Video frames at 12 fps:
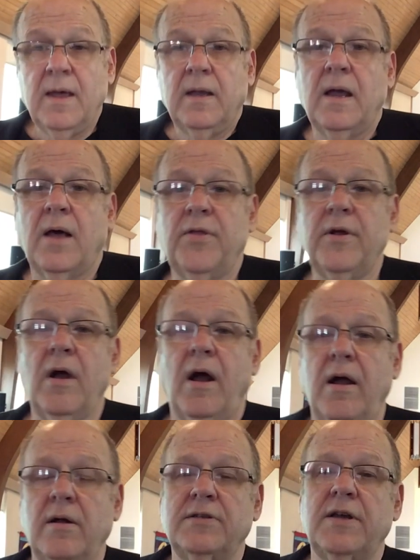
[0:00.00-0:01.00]
Now, there
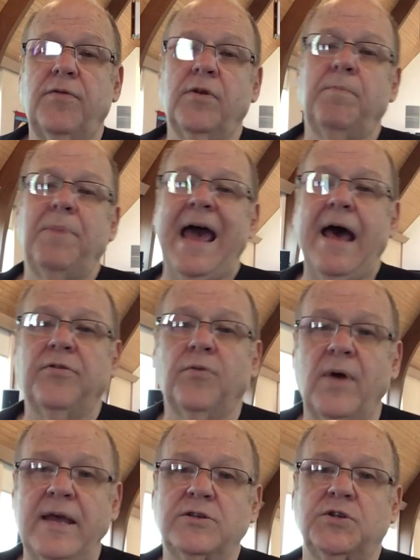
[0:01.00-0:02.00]
are several
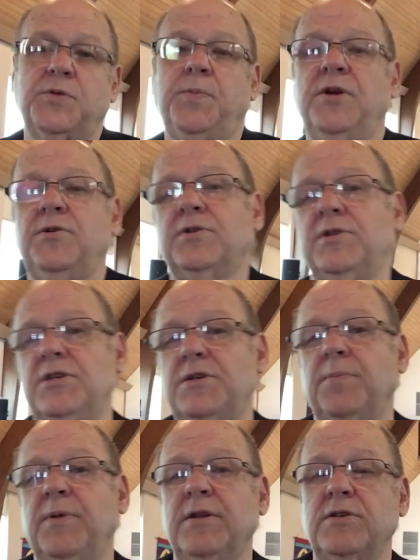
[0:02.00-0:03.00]
pathways or spiritual
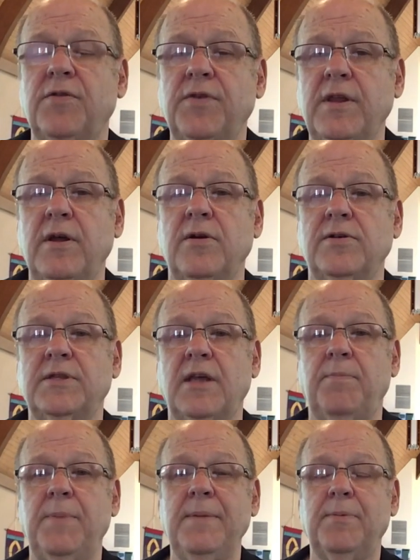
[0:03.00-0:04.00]
disciplines over the years
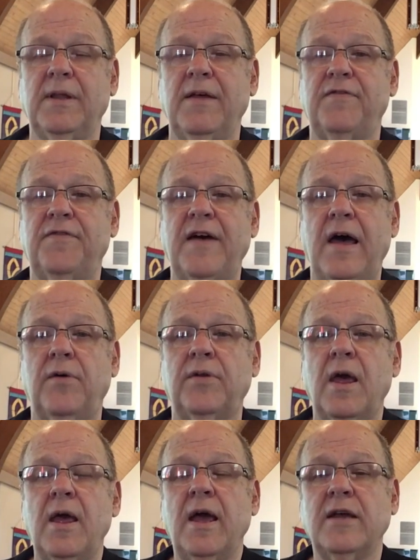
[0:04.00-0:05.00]
that people have
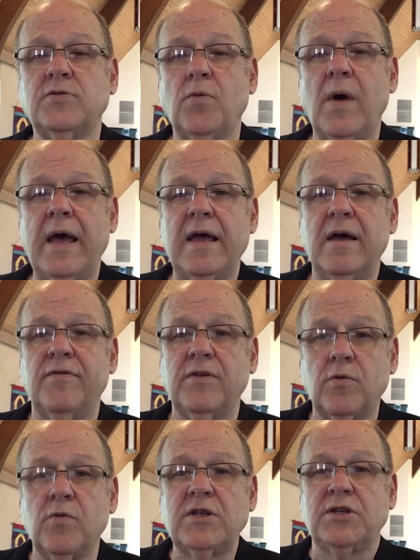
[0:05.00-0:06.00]
found as a way of
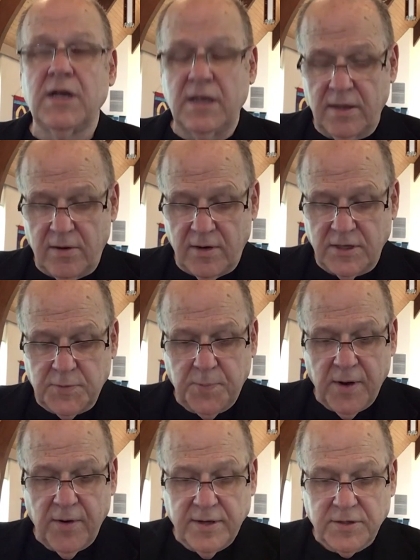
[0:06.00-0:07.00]
enriching their
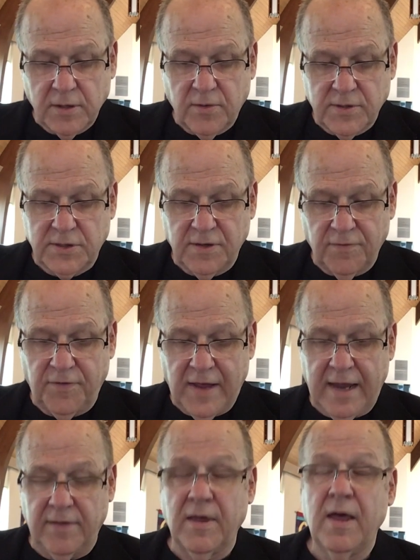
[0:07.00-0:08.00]
experience of the Christian
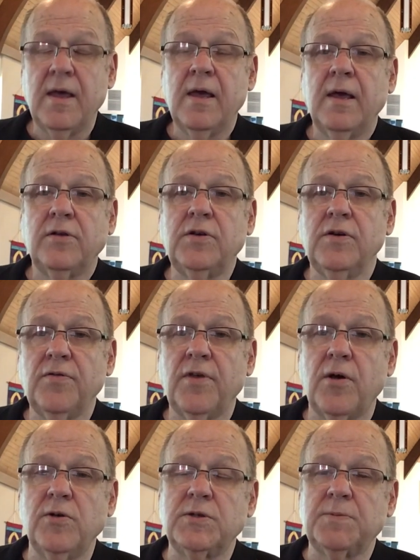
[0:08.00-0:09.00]
faith. Two of
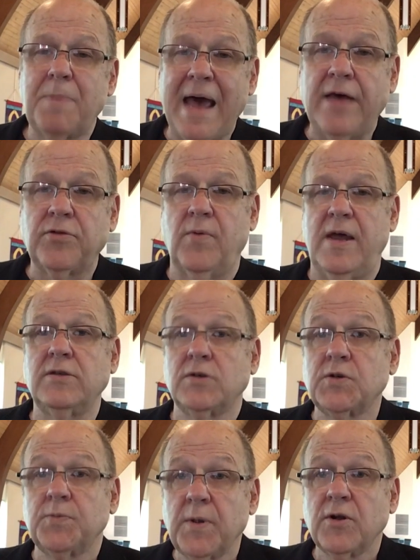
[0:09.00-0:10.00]
those pathways
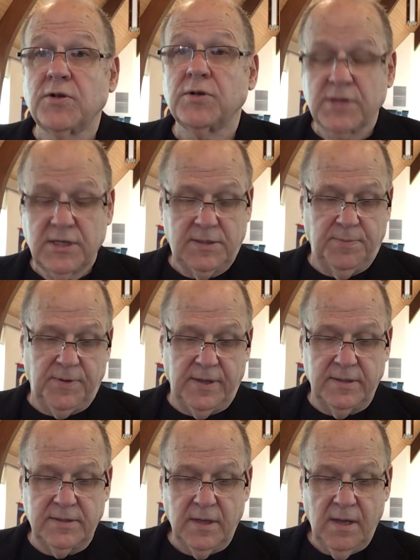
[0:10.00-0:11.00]
or spiritual
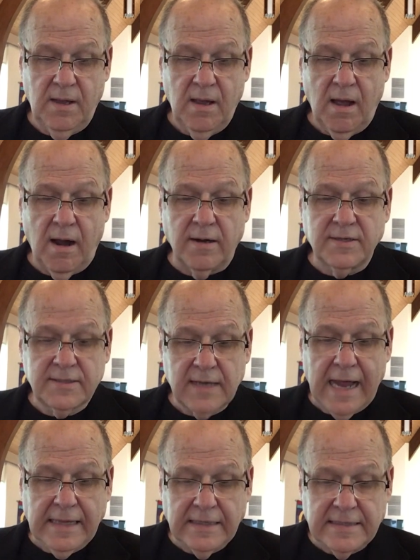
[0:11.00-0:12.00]
disciplines are
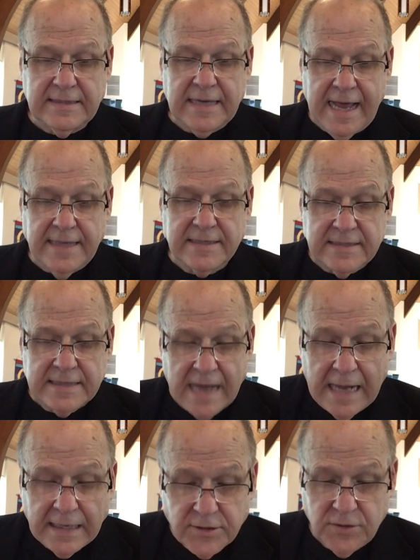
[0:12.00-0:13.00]
silence and
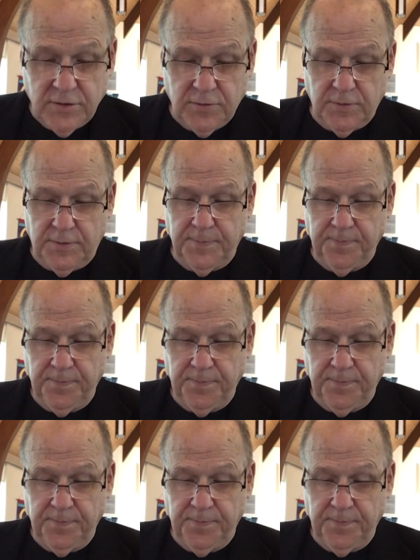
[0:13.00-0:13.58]
solitude.